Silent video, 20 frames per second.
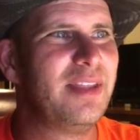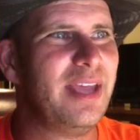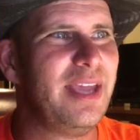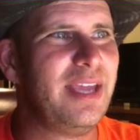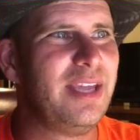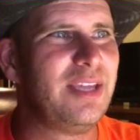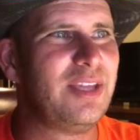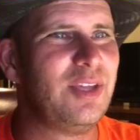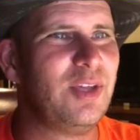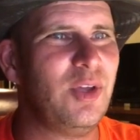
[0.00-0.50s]

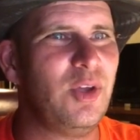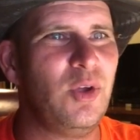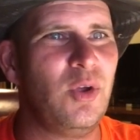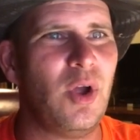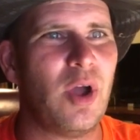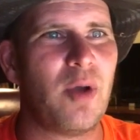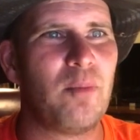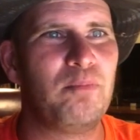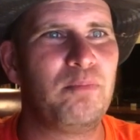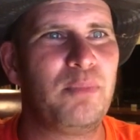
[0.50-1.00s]
Thank
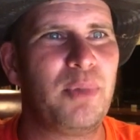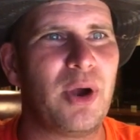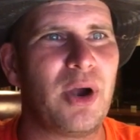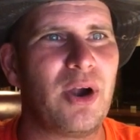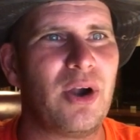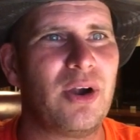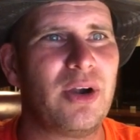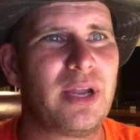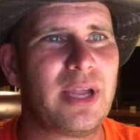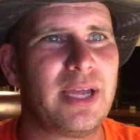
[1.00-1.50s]
you,
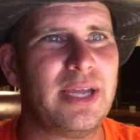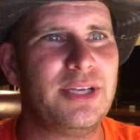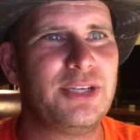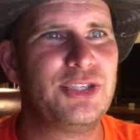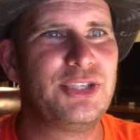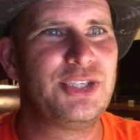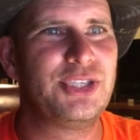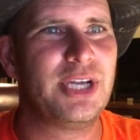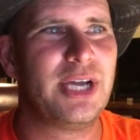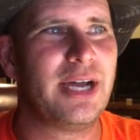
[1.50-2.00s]
Burke
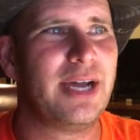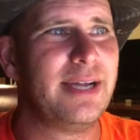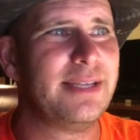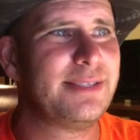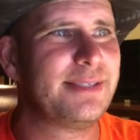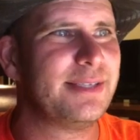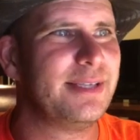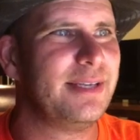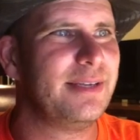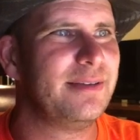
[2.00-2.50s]

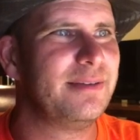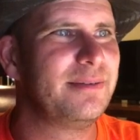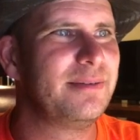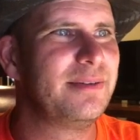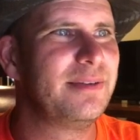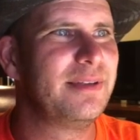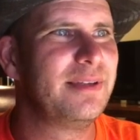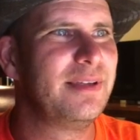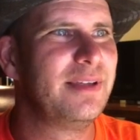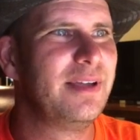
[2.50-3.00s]
Johnson.
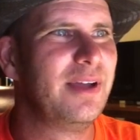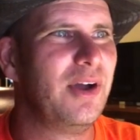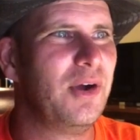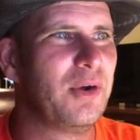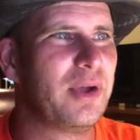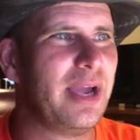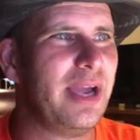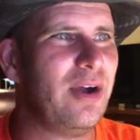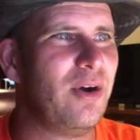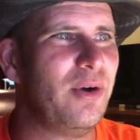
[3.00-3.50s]

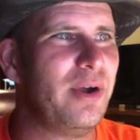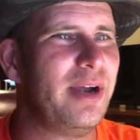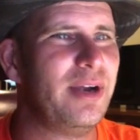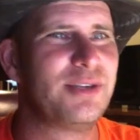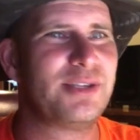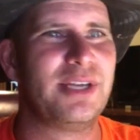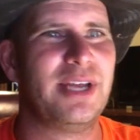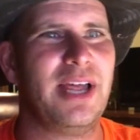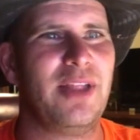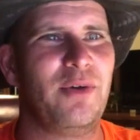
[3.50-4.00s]
Okay, oh,
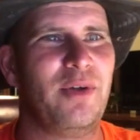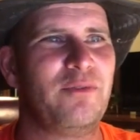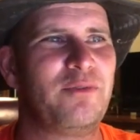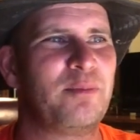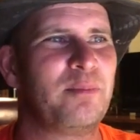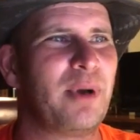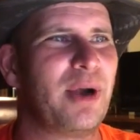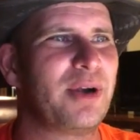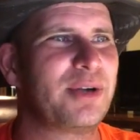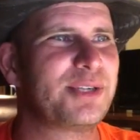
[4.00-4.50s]
here's another one
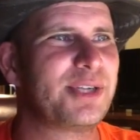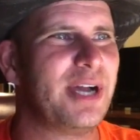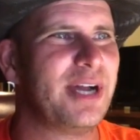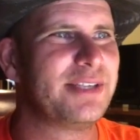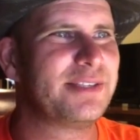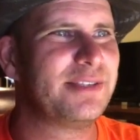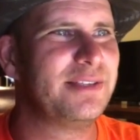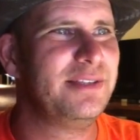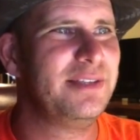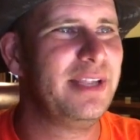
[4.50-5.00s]
from Burke
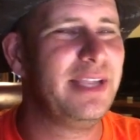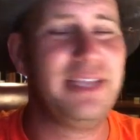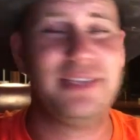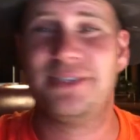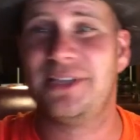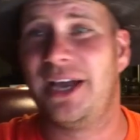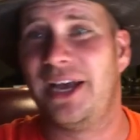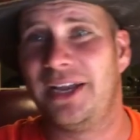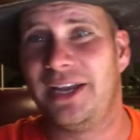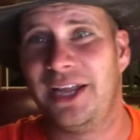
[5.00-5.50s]
Johnson.
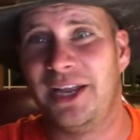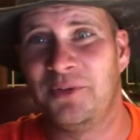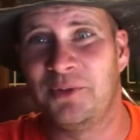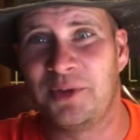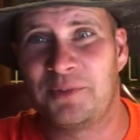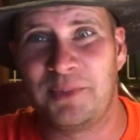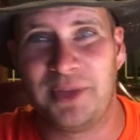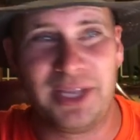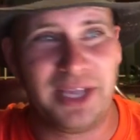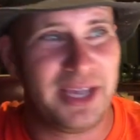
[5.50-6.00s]
He's not done
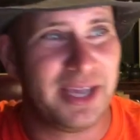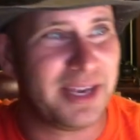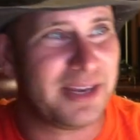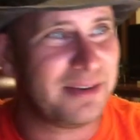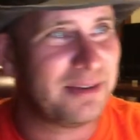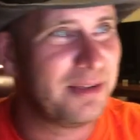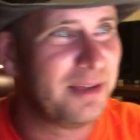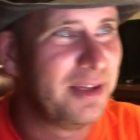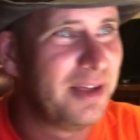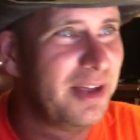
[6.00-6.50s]
with me yet.
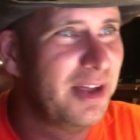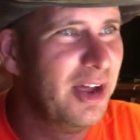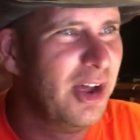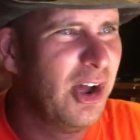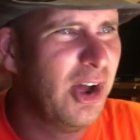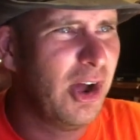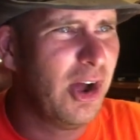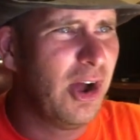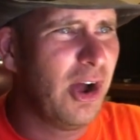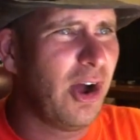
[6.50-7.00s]

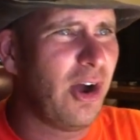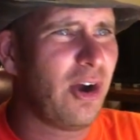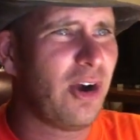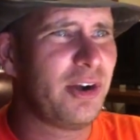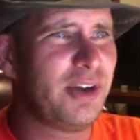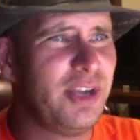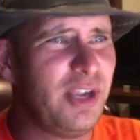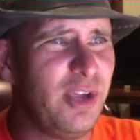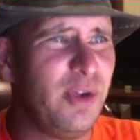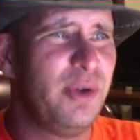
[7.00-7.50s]

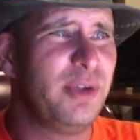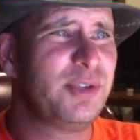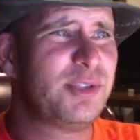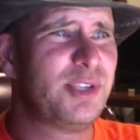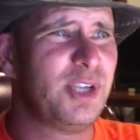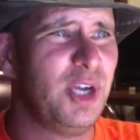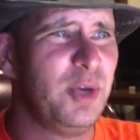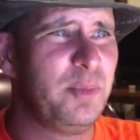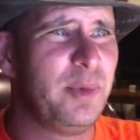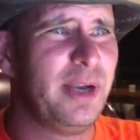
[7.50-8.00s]
Are you as
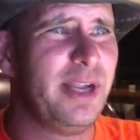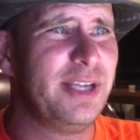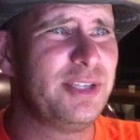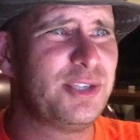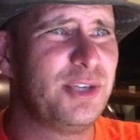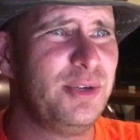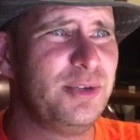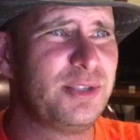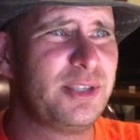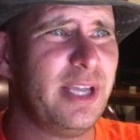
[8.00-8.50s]
stupid
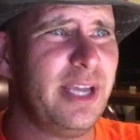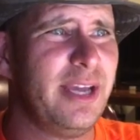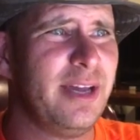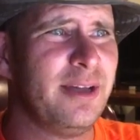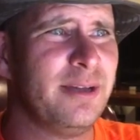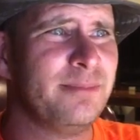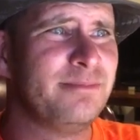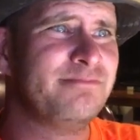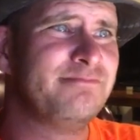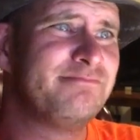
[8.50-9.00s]
as you
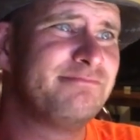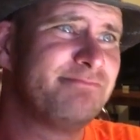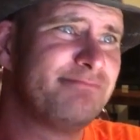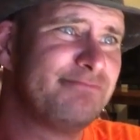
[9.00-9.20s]
sound?